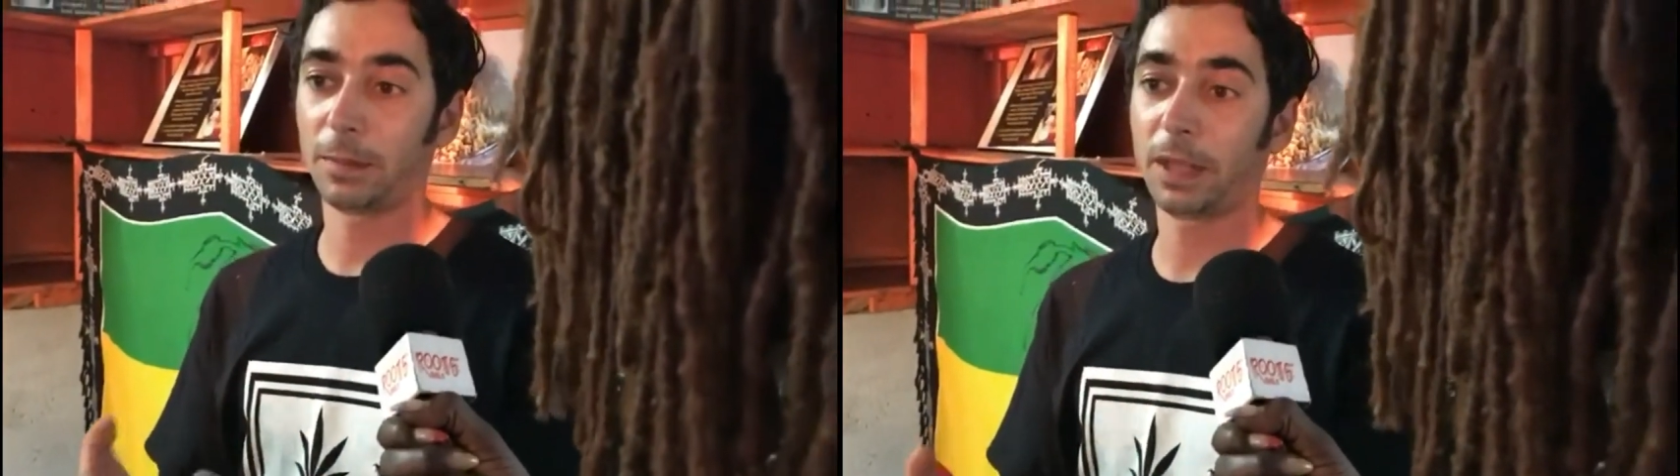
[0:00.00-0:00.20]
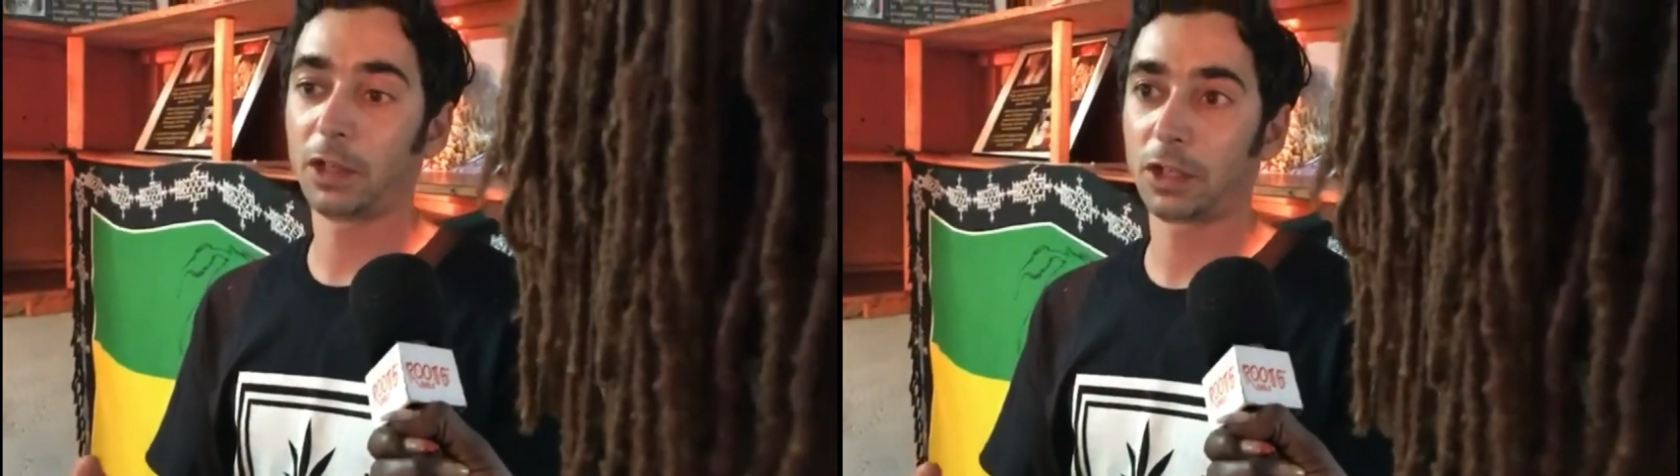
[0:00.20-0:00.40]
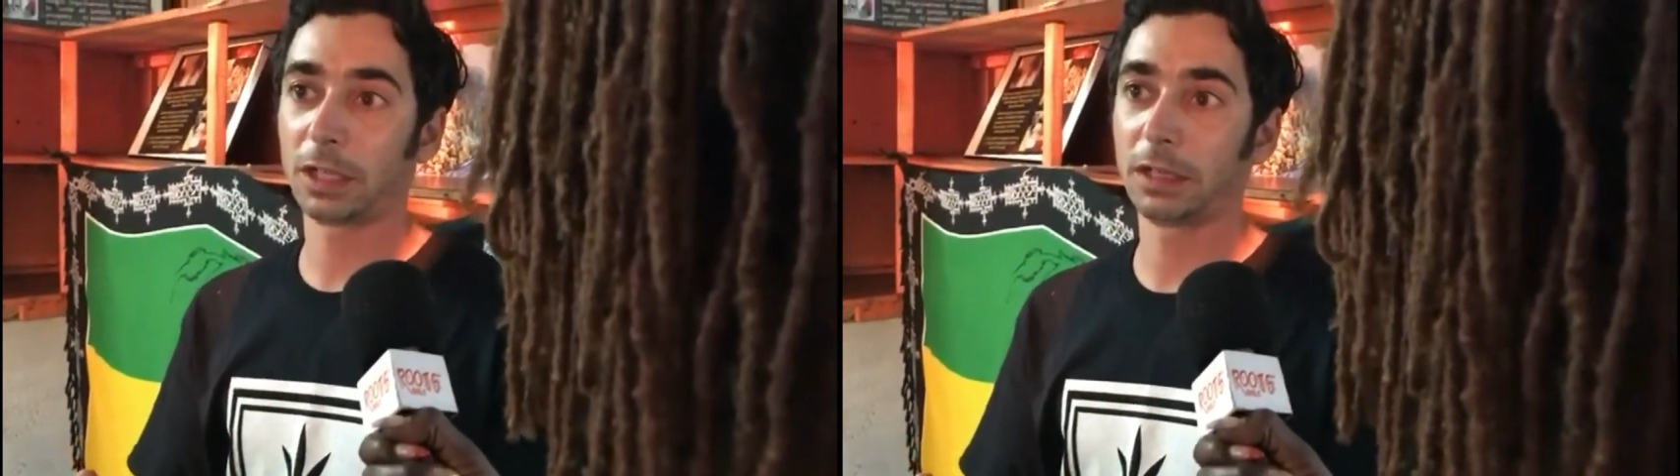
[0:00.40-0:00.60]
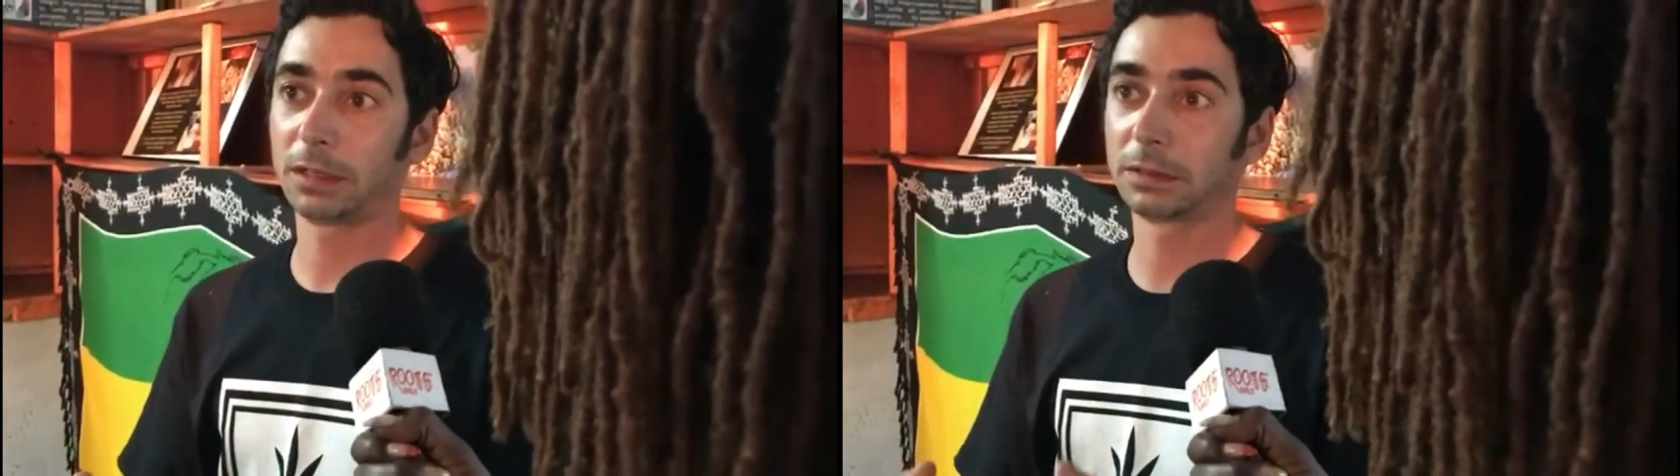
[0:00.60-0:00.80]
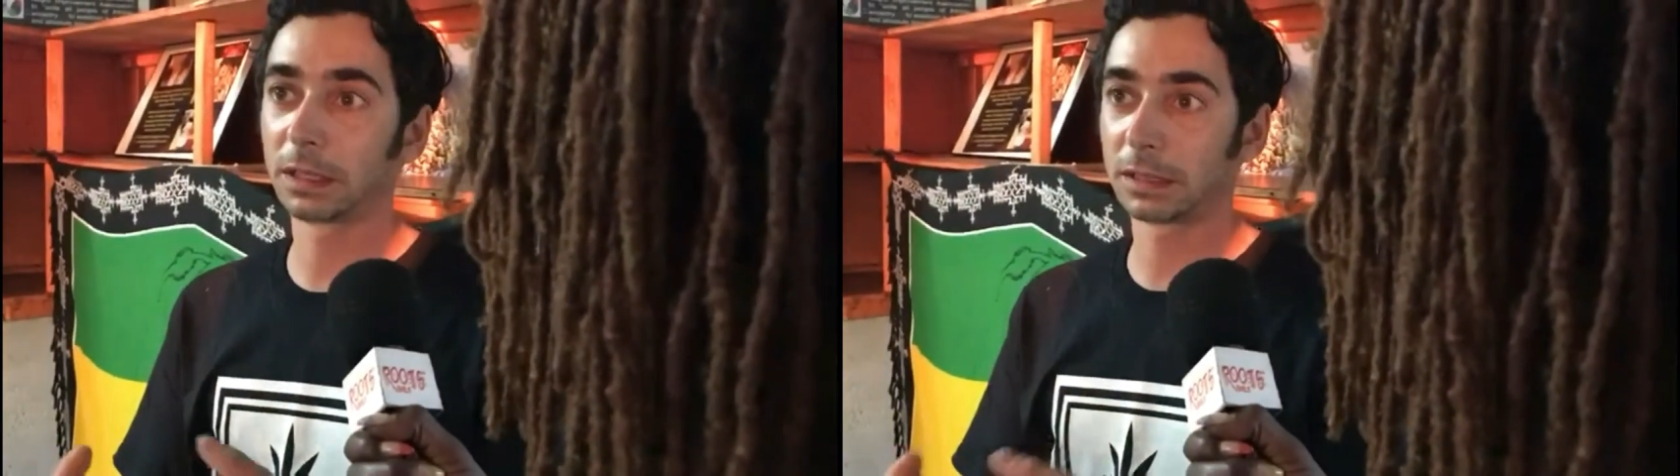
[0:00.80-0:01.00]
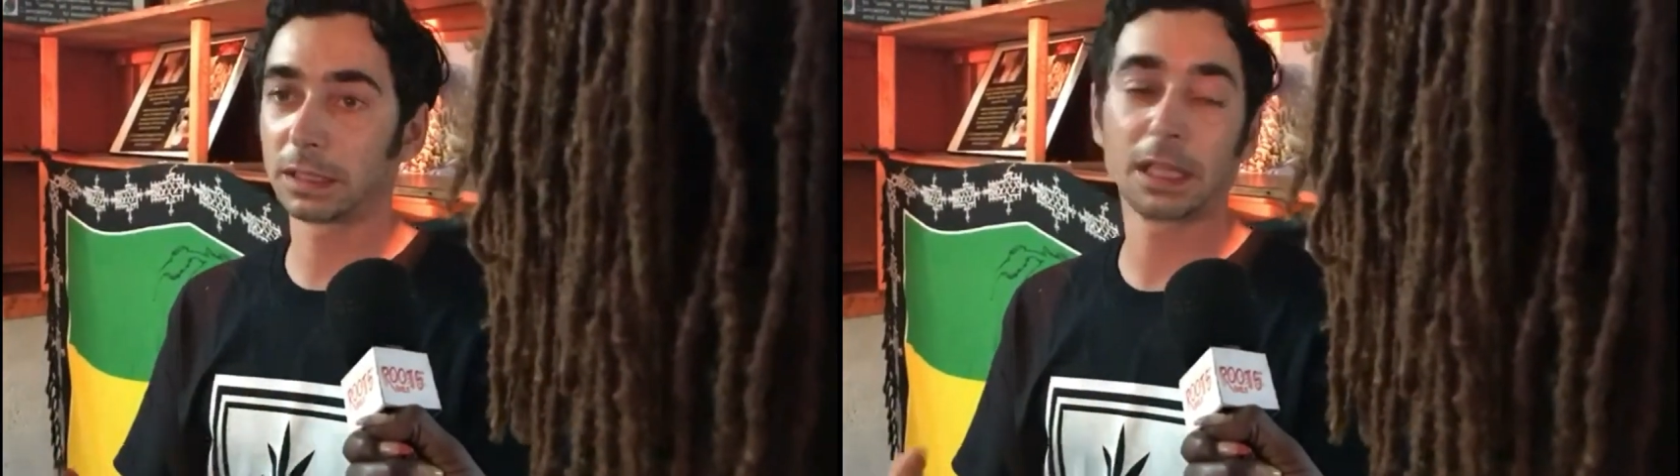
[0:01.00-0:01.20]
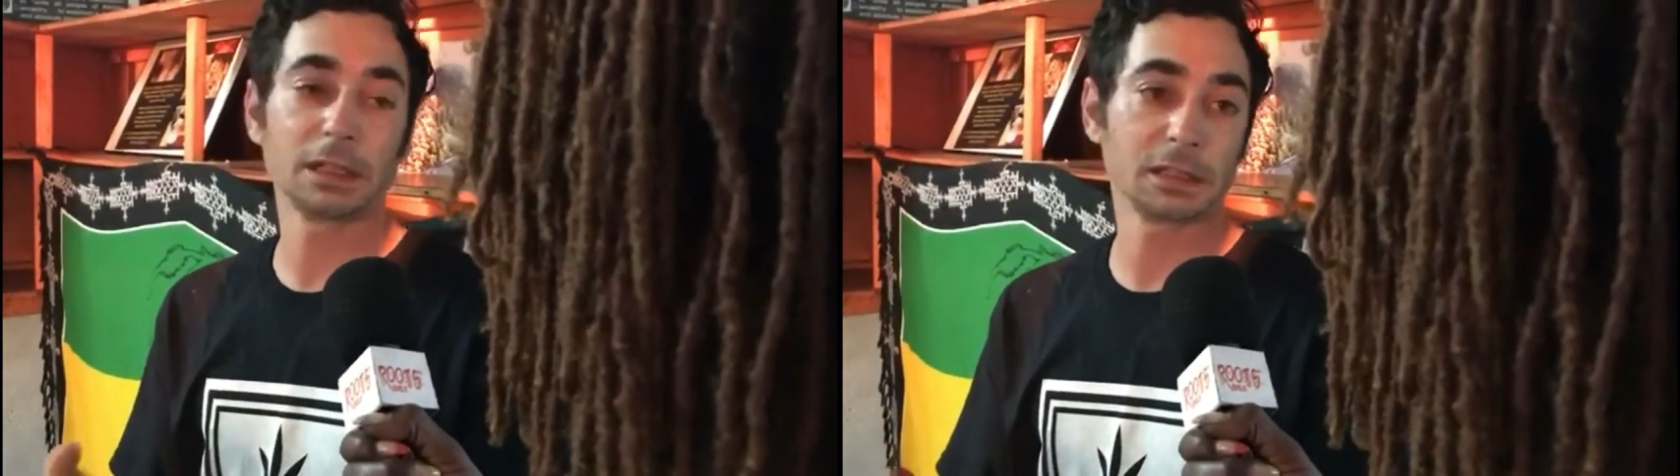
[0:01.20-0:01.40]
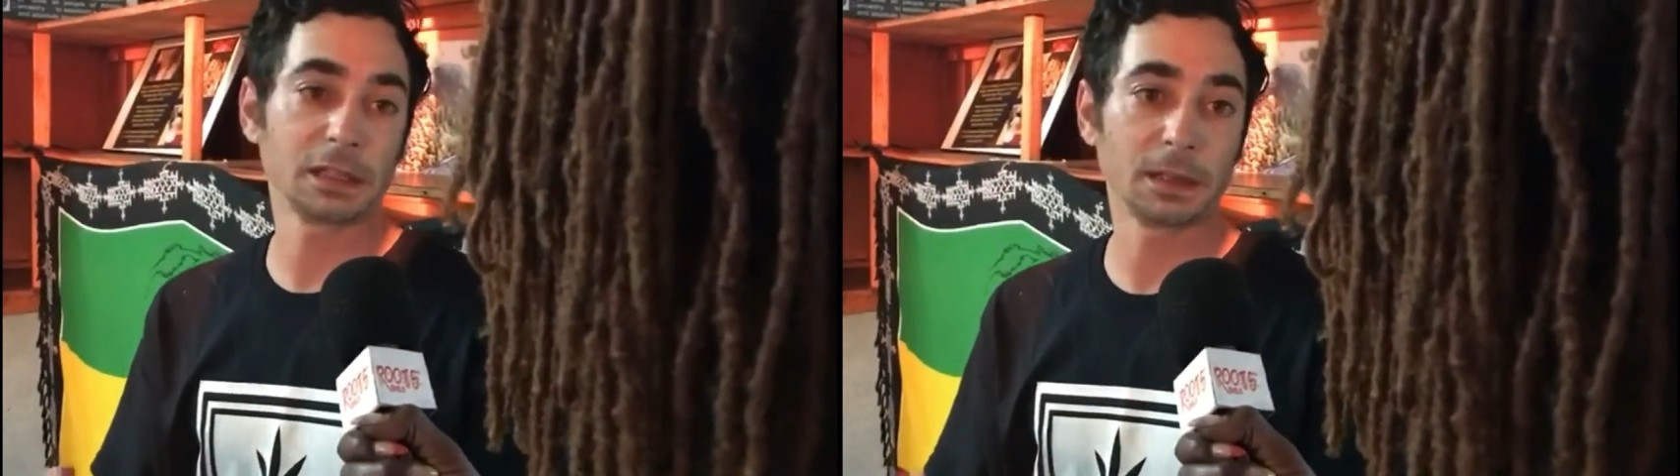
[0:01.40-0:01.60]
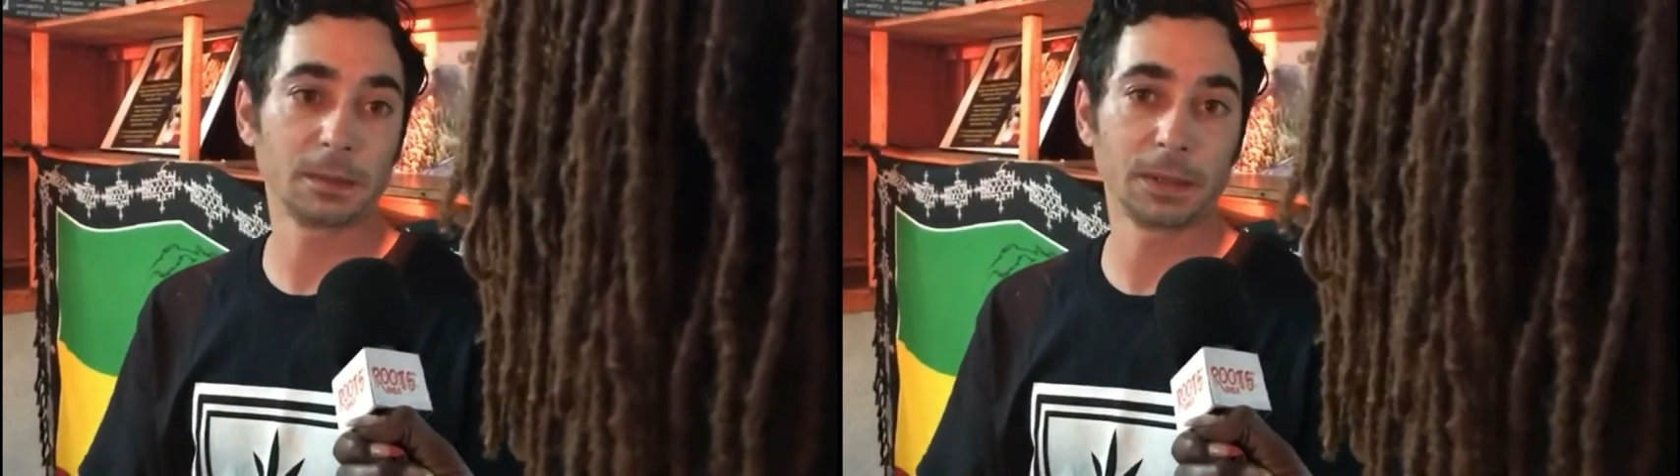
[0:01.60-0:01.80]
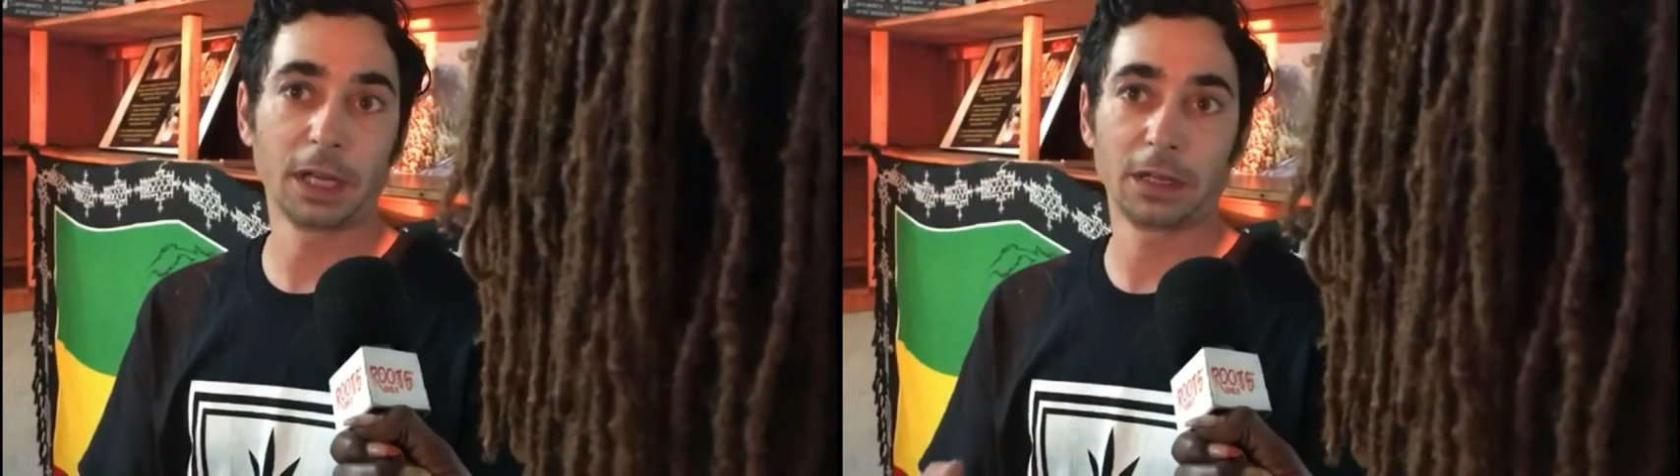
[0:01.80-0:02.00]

the patient doesn't tense up